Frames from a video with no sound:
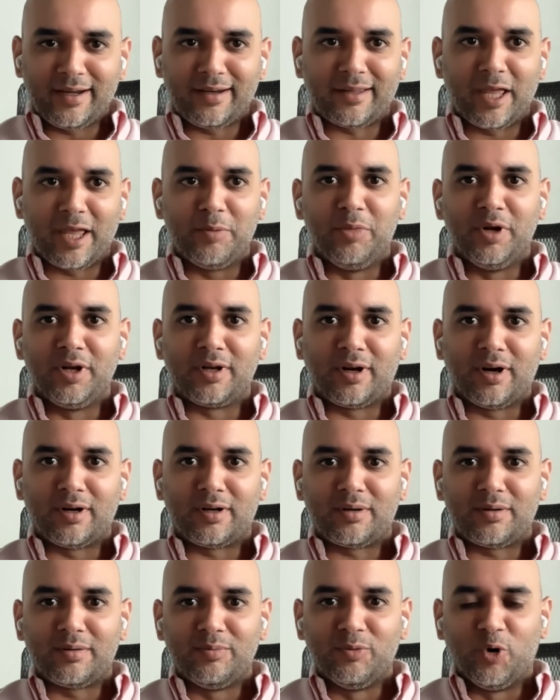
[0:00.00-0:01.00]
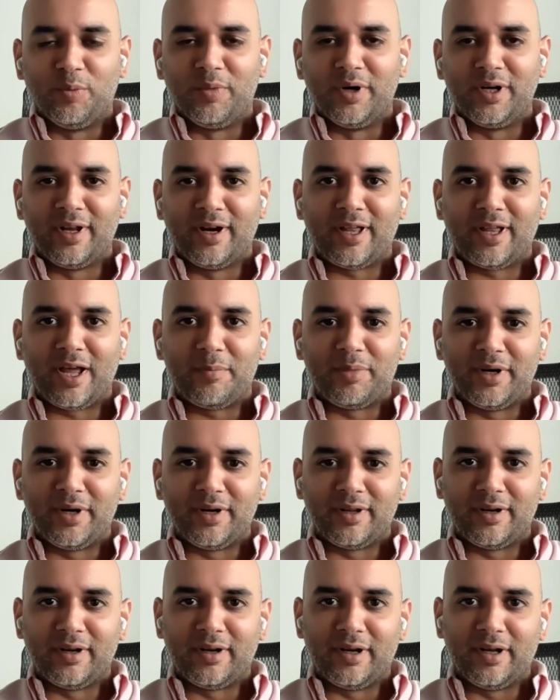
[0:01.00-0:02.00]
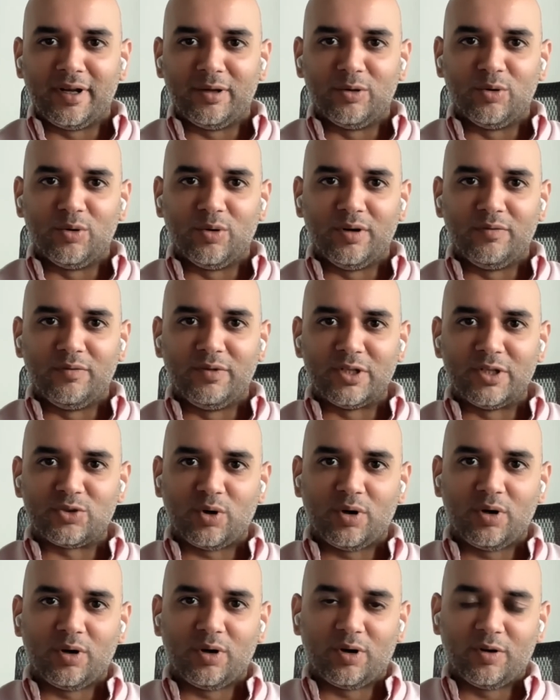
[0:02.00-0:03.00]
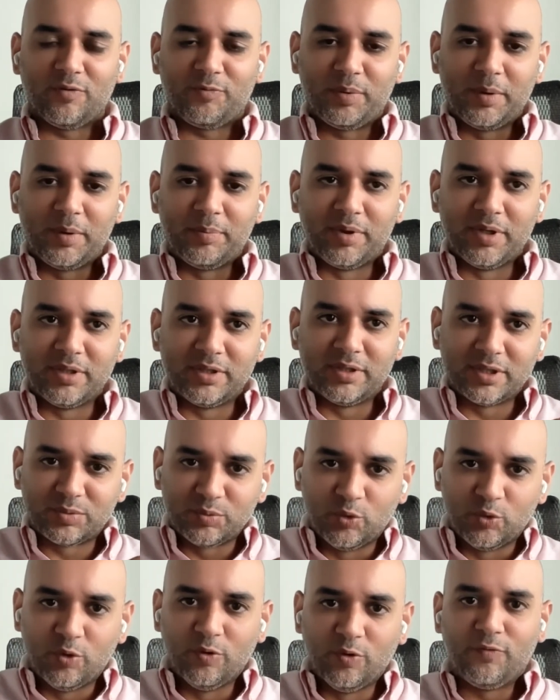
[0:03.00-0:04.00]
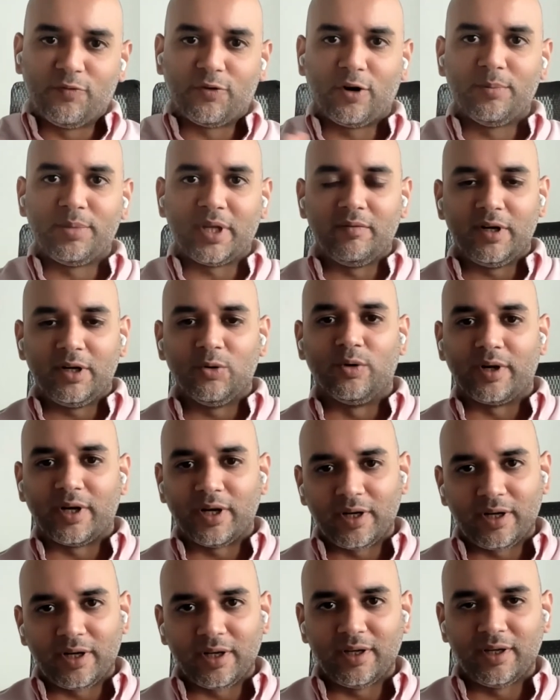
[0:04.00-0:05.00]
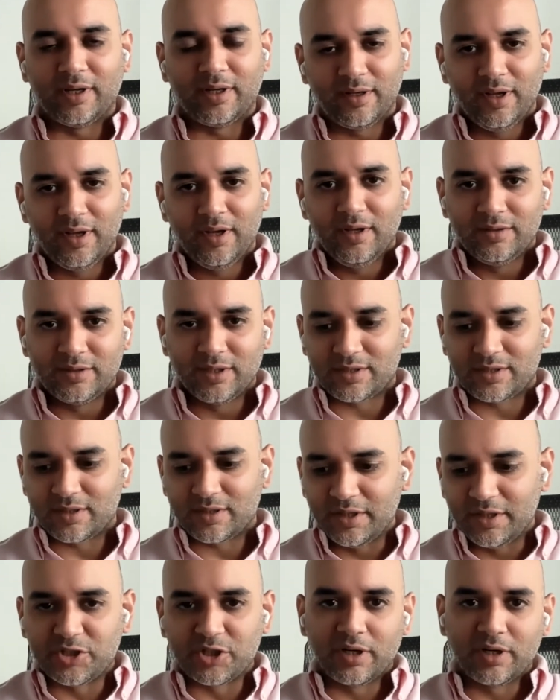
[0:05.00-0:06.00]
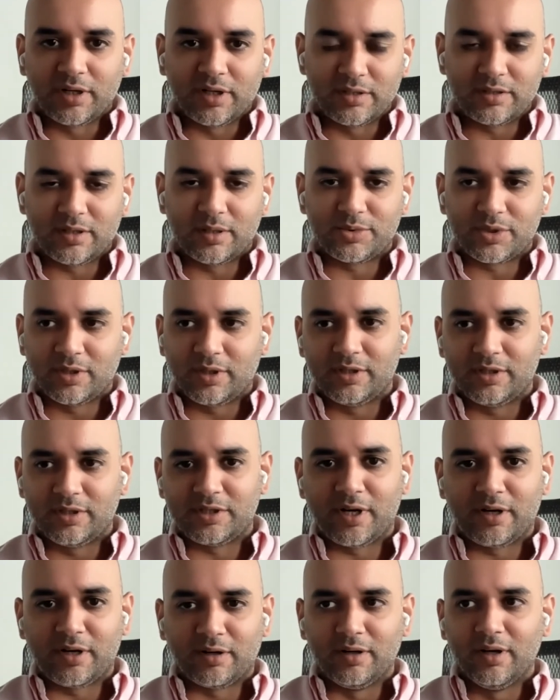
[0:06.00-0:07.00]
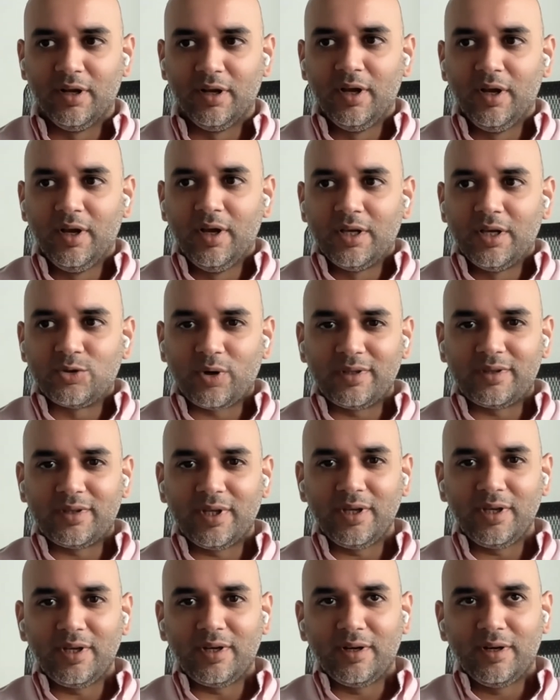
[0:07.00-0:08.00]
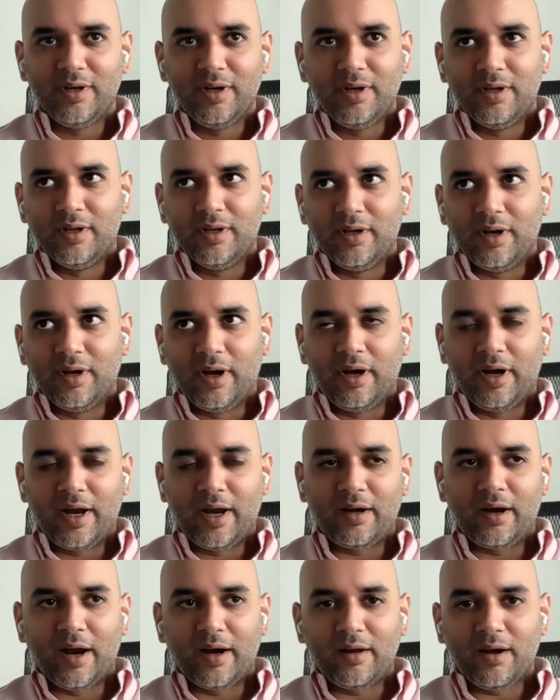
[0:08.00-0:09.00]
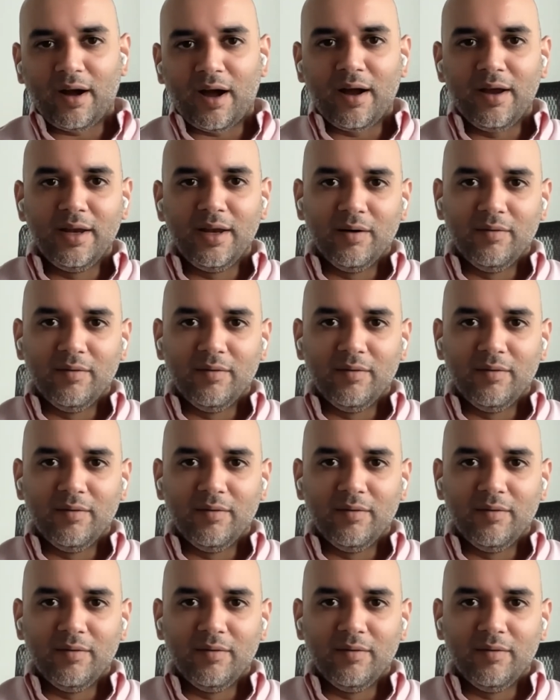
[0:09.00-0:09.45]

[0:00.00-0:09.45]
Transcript: great cable cut moment that happened in India, you know, and we saw a lot of people just move from TV to OTT and just digital consumption in general. So I think at a high